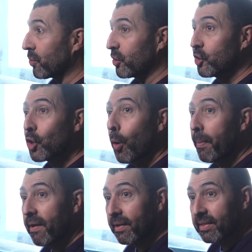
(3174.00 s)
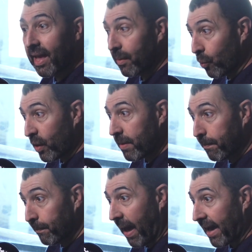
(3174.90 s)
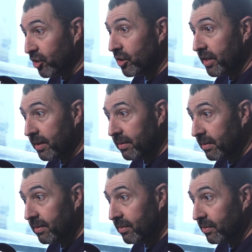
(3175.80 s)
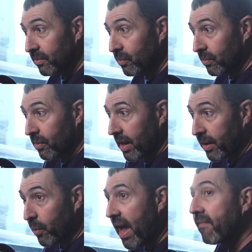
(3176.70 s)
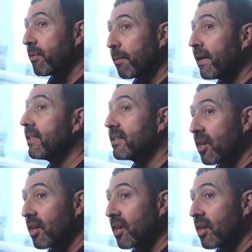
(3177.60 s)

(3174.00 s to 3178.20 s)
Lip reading: was so big that we actually were we have to play this